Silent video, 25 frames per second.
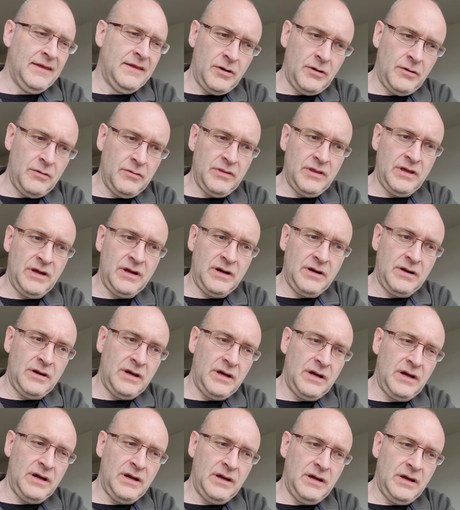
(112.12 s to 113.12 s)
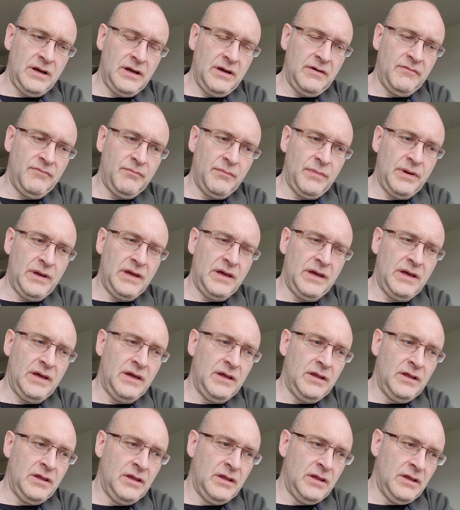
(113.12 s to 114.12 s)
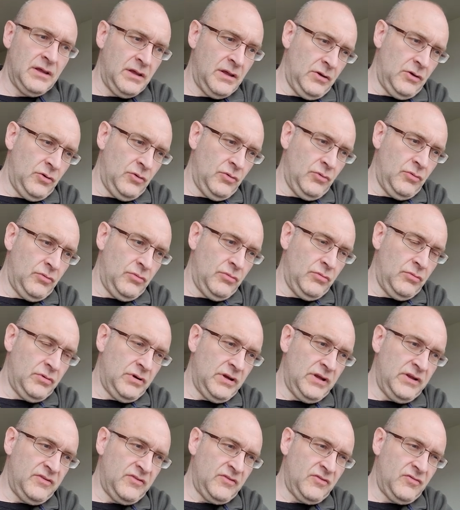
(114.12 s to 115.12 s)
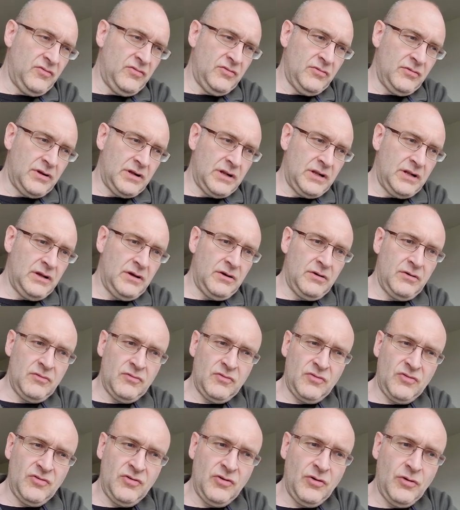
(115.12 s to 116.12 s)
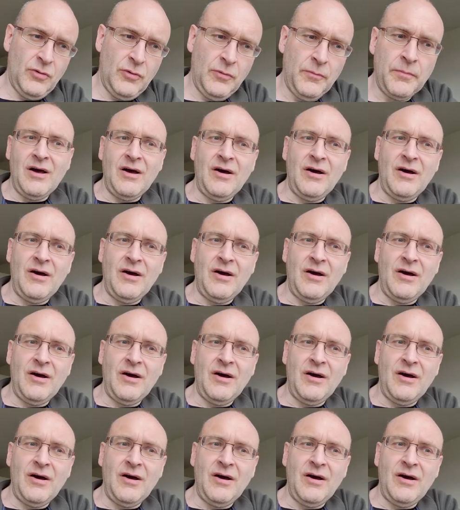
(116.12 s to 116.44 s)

Oh, there I have my New disk to clone to.